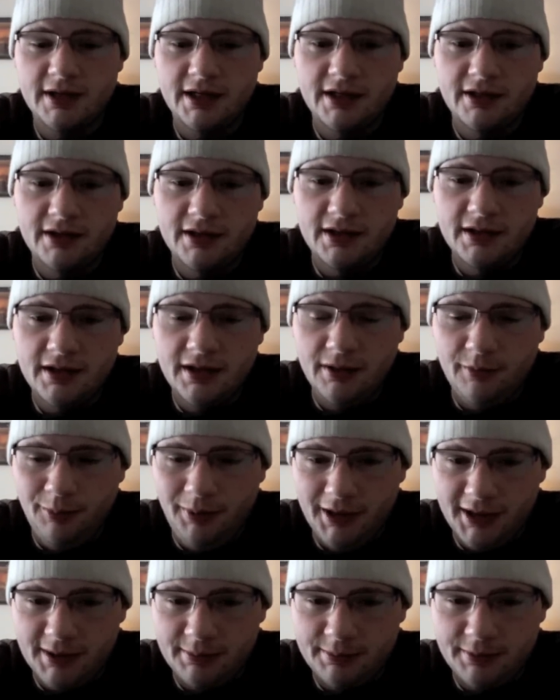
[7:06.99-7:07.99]
area and how
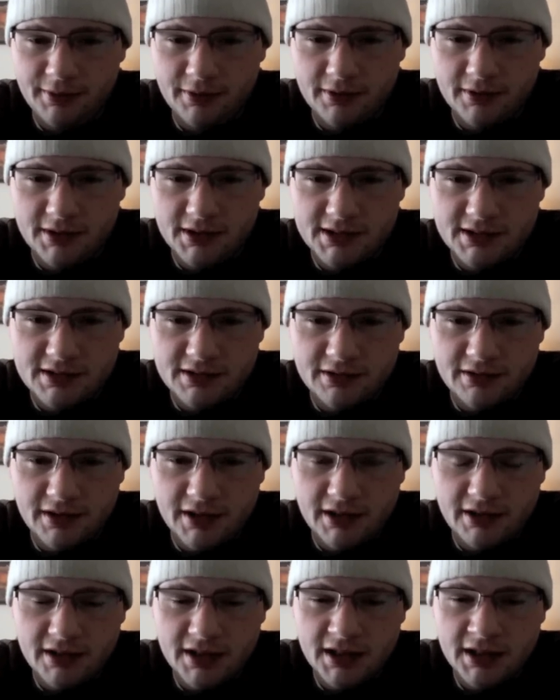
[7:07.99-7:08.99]
popular it is in your
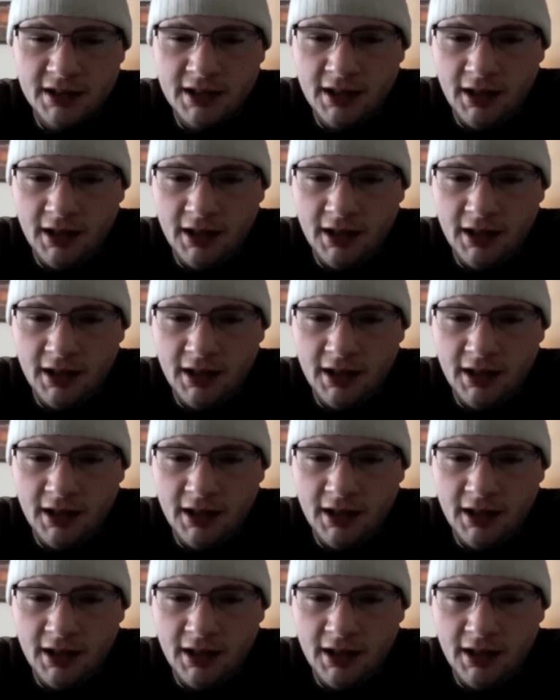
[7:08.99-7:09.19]
area.